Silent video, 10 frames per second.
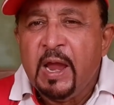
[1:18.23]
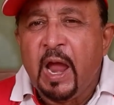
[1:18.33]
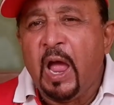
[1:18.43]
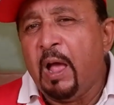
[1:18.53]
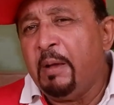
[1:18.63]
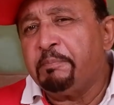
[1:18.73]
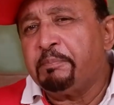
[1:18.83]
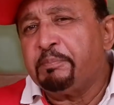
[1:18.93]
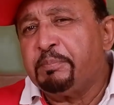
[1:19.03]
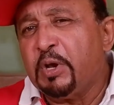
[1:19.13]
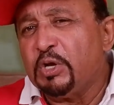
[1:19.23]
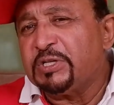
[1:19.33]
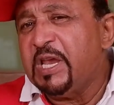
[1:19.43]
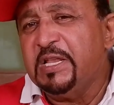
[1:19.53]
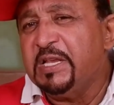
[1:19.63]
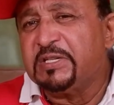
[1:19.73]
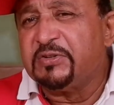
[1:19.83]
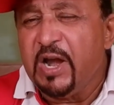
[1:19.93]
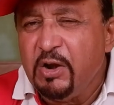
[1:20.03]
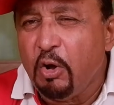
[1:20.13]
Uh, because see, these
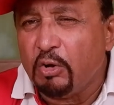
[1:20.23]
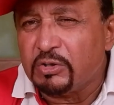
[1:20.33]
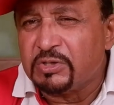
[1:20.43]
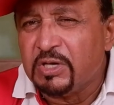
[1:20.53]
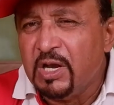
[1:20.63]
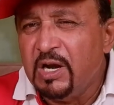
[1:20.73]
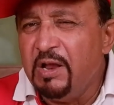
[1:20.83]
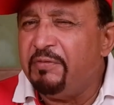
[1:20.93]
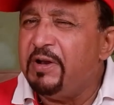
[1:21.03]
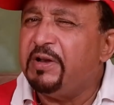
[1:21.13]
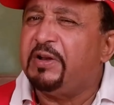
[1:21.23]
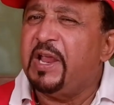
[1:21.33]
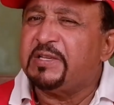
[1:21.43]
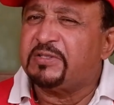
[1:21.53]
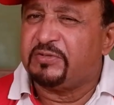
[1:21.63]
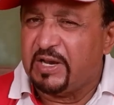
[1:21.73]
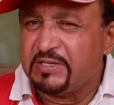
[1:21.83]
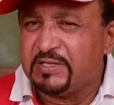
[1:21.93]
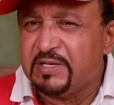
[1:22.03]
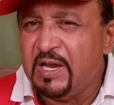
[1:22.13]
trade-offs live in great
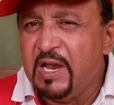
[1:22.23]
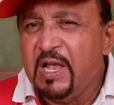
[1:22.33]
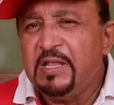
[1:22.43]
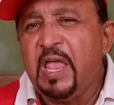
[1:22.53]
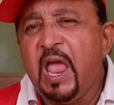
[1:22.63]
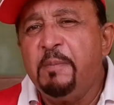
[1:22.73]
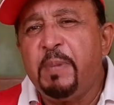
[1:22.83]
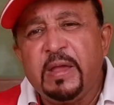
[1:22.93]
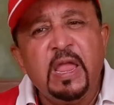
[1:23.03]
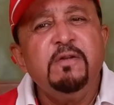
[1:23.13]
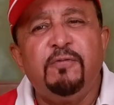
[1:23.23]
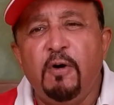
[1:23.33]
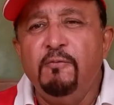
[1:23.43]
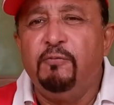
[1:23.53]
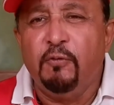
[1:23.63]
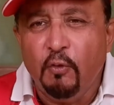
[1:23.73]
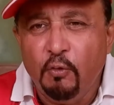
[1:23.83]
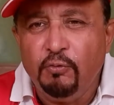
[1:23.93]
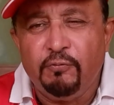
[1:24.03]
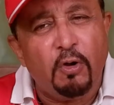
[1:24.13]
stress. They are begging for
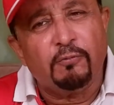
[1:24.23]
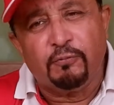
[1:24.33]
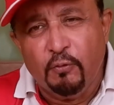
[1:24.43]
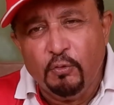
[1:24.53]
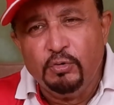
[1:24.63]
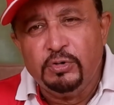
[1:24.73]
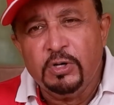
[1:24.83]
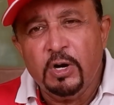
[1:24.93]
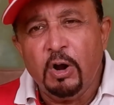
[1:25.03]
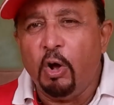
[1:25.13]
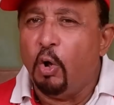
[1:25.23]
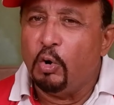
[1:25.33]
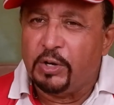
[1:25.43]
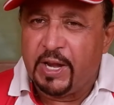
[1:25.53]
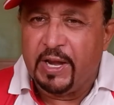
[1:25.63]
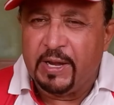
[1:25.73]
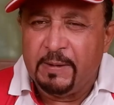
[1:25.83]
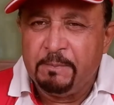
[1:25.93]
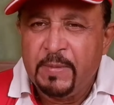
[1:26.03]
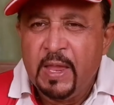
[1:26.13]
food, for food all day.
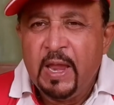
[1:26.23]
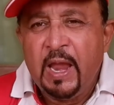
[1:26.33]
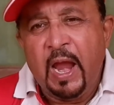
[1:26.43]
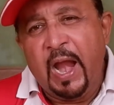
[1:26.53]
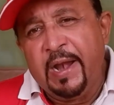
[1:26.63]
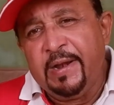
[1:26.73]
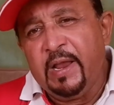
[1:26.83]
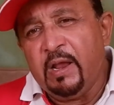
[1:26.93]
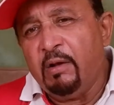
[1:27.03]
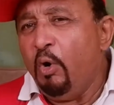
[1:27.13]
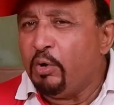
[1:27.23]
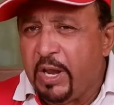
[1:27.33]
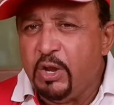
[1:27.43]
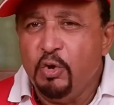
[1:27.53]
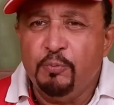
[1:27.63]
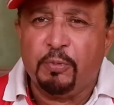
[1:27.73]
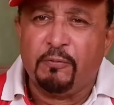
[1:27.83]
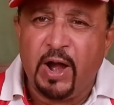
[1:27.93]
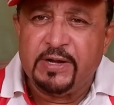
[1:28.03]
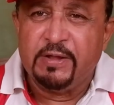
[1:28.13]
And okay, you
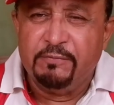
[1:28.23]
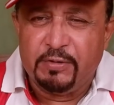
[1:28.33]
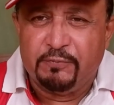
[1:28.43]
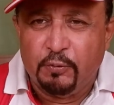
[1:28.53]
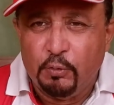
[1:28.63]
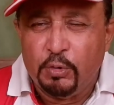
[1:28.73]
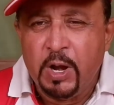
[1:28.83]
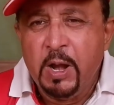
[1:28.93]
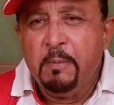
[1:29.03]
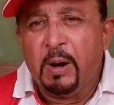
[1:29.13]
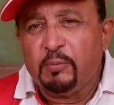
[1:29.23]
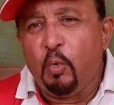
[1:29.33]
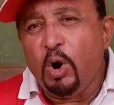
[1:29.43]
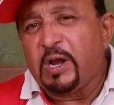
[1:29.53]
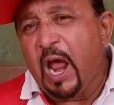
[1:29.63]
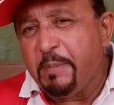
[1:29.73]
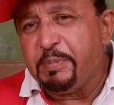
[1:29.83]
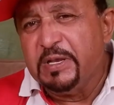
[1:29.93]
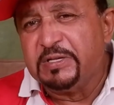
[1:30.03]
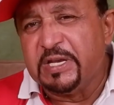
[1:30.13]
provide them with food. But what
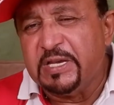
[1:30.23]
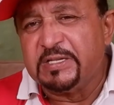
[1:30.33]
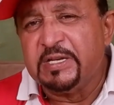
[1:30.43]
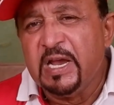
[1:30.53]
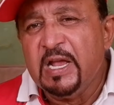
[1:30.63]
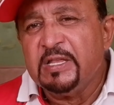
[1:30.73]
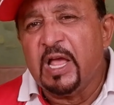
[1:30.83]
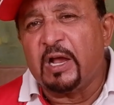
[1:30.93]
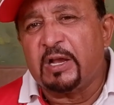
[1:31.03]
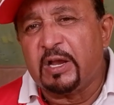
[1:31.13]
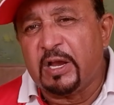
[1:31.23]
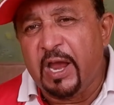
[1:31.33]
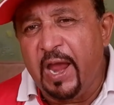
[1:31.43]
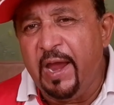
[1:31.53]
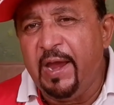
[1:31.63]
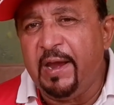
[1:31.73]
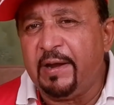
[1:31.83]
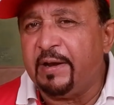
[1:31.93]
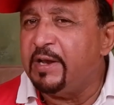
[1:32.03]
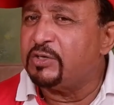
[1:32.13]
happens is the
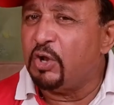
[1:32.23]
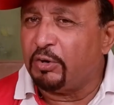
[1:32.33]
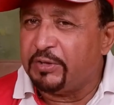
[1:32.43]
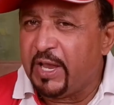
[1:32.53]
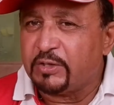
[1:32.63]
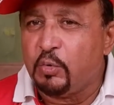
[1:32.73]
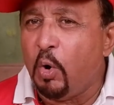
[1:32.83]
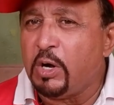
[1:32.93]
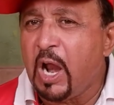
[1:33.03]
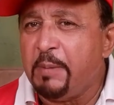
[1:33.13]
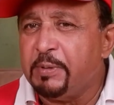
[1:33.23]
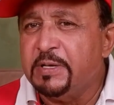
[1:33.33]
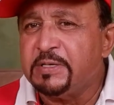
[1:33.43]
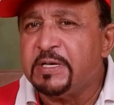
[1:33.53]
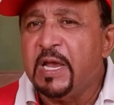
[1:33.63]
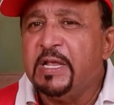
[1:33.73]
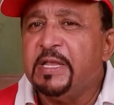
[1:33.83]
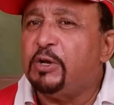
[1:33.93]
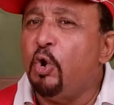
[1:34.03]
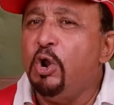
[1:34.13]
care is not there. So what happens?
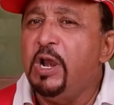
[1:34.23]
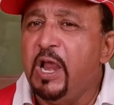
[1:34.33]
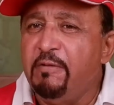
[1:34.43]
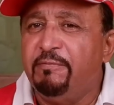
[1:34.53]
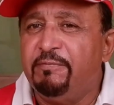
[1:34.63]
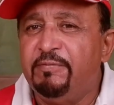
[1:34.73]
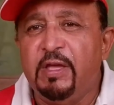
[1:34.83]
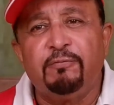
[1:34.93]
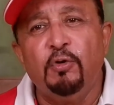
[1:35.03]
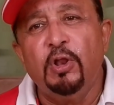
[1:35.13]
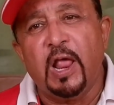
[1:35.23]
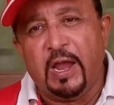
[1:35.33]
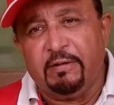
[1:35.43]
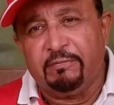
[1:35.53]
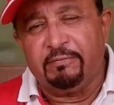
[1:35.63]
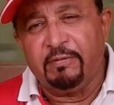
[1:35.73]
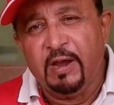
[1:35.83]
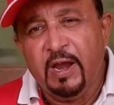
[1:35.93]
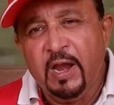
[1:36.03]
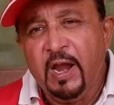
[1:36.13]
They don't live their full life.
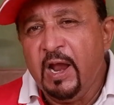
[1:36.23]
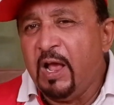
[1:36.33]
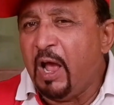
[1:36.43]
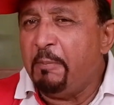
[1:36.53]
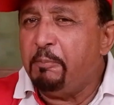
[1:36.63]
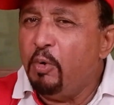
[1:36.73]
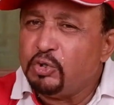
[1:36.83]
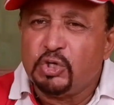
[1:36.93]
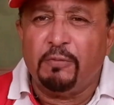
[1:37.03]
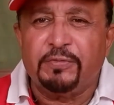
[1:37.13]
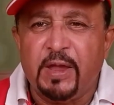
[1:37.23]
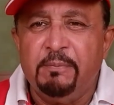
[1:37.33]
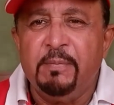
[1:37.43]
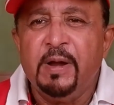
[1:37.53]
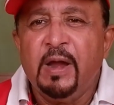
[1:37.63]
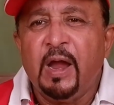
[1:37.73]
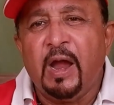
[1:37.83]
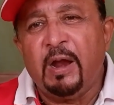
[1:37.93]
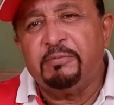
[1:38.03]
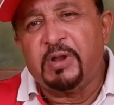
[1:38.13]
Uh, most of them
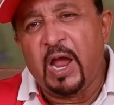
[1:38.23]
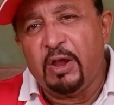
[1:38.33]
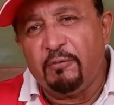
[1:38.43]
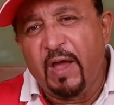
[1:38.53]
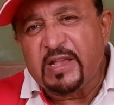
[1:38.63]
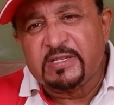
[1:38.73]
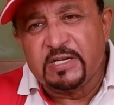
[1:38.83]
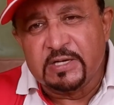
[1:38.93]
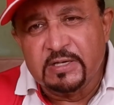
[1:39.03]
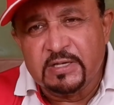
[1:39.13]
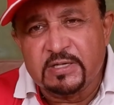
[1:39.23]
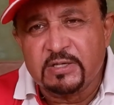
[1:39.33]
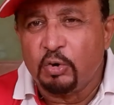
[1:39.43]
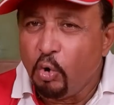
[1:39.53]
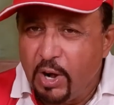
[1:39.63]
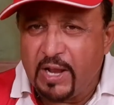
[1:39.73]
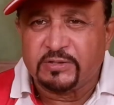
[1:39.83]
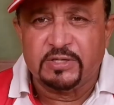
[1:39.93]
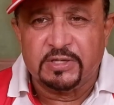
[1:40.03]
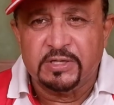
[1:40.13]
uh, die of accidents, road
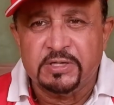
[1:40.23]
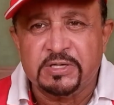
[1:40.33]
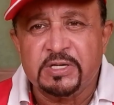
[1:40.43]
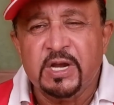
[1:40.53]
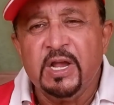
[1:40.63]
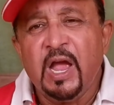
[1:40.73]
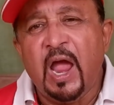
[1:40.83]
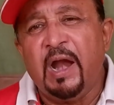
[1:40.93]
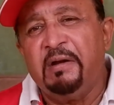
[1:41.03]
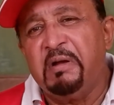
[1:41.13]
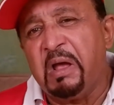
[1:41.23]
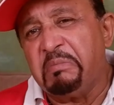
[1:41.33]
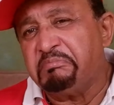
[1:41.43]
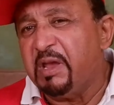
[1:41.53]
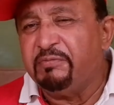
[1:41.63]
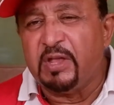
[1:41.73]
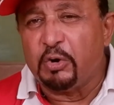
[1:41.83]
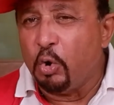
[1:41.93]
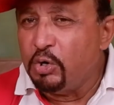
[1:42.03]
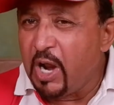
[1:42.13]
accidents, and uh, if they
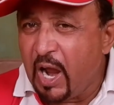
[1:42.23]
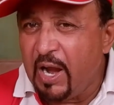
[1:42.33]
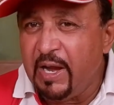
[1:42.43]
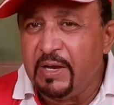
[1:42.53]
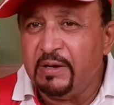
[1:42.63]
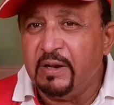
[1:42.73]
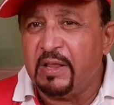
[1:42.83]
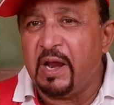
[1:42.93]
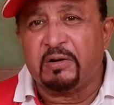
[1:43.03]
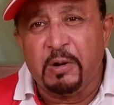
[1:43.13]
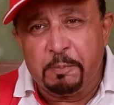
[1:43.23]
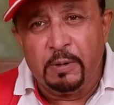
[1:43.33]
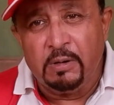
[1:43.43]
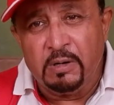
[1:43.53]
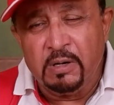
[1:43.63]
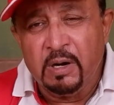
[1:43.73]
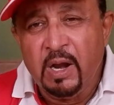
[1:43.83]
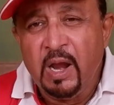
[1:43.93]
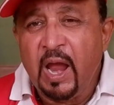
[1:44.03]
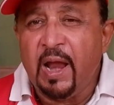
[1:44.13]
don't die, they are crippled.
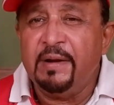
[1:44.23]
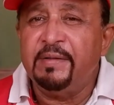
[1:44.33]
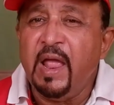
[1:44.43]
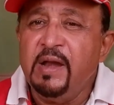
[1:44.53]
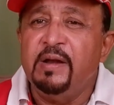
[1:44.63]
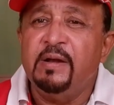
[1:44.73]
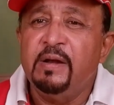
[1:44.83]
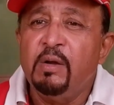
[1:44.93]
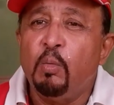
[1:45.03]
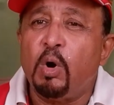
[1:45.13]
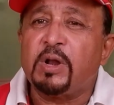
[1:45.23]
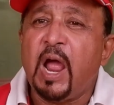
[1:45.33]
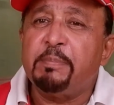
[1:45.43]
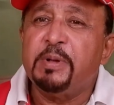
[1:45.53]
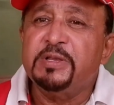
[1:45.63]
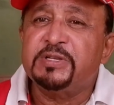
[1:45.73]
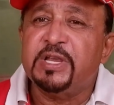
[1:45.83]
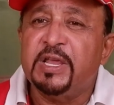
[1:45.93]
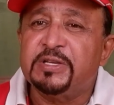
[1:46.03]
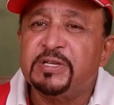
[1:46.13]
And then what happens
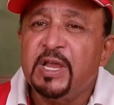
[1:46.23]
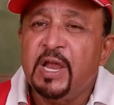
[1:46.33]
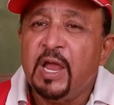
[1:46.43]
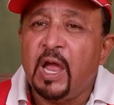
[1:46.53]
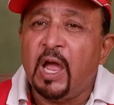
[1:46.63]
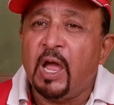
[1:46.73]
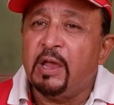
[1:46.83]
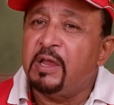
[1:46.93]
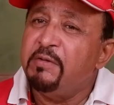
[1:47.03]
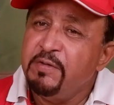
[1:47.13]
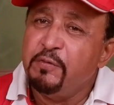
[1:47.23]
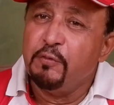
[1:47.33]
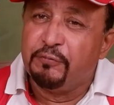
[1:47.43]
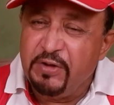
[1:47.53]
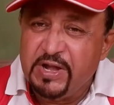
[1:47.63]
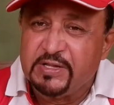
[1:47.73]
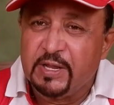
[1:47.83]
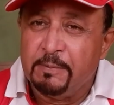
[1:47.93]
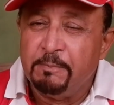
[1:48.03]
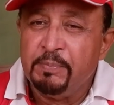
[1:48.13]
is, uh, even if you feed
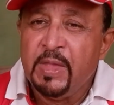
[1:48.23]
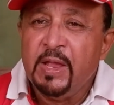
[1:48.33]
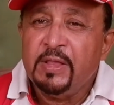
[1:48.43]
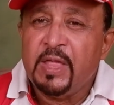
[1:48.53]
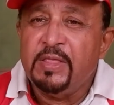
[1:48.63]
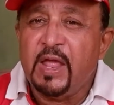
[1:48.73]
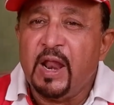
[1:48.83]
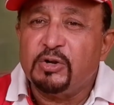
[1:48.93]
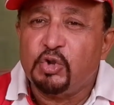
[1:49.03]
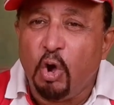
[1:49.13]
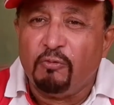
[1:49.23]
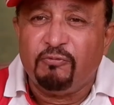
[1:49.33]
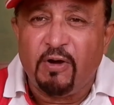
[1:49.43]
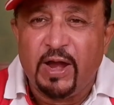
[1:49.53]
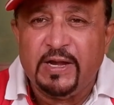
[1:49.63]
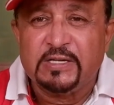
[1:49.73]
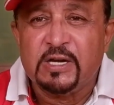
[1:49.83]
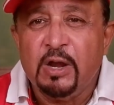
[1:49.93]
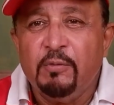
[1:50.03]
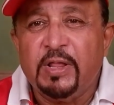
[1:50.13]
them, then there are dog fights
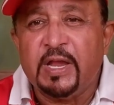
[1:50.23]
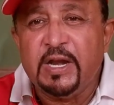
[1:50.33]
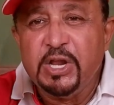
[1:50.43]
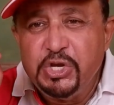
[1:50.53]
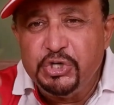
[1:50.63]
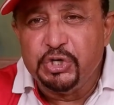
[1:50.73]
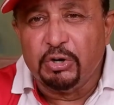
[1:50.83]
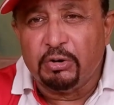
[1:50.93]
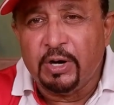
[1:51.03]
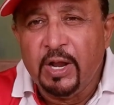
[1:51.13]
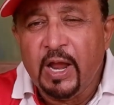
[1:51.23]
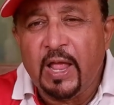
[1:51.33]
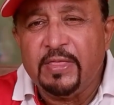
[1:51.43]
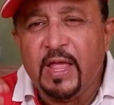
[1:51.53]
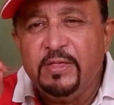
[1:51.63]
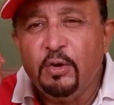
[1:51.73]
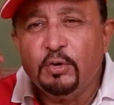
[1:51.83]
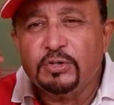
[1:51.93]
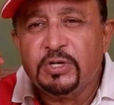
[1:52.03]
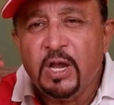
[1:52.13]
where they get injured, and then
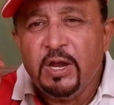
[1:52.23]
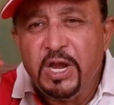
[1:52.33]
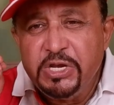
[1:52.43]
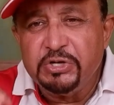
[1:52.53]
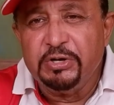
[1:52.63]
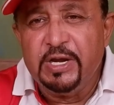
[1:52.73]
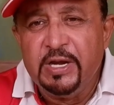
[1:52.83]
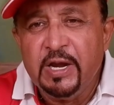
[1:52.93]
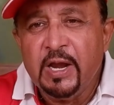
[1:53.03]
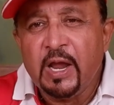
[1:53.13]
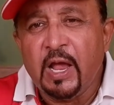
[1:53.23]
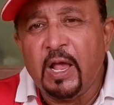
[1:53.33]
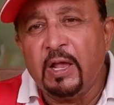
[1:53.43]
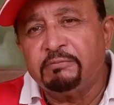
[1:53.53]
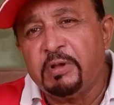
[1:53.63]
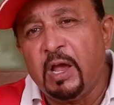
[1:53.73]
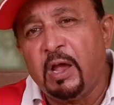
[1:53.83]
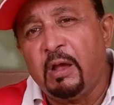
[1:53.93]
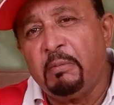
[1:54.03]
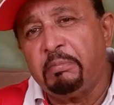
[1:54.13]
those injury uh,
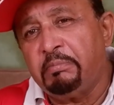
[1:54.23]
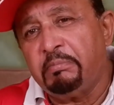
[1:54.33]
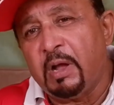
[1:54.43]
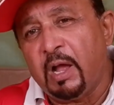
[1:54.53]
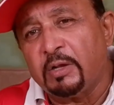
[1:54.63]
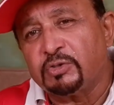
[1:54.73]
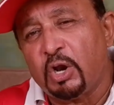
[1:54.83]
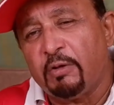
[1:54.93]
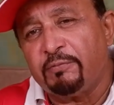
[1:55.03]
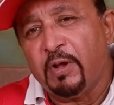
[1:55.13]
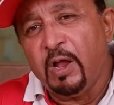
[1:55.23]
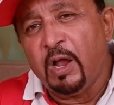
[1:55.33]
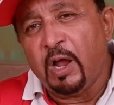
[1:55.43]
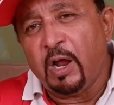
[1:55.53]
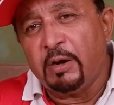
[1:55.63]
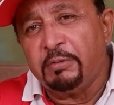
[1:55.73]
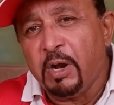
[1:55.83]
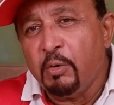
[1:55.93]
the, uh, sort of uh,